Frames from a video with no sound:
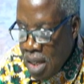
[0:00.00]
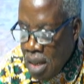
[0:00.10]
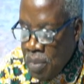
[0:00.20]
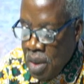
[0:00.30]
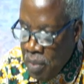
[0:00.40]

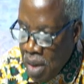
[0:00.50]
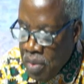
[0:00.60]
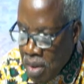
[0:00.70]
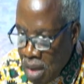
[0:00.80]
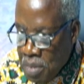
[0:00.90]
na me
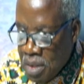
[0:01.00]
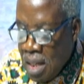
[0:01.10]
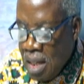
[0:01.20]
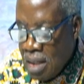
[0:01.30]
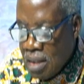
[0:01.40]
imagine me
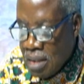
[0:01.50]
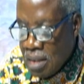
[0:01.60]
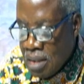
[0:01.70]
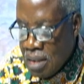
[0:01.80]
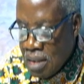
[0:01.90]
se
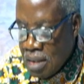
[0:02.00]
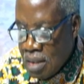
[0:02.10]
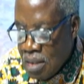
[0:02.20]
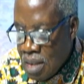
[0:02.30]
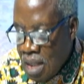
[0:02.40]

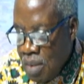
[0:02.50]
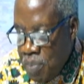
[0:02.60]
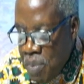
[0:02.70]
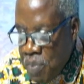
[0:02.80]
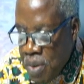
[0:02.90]

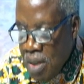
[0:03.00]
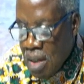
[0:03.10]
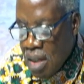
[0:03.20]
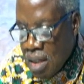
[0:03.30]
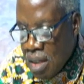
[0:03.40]
enipa bi
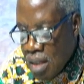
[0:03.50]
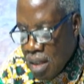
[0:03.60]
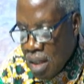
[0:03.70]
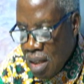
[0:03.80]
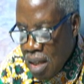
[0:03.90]

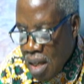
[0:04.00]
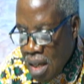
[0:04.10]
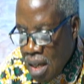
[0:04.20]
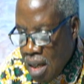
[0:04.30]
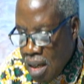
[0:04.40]
e
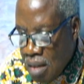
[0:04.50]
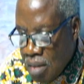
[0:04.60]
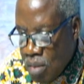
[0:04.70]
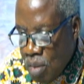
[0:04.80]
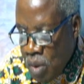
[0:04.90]
na
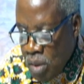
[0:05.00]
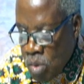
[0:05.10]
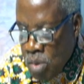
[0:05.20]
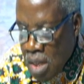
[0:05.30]
wo mo tu se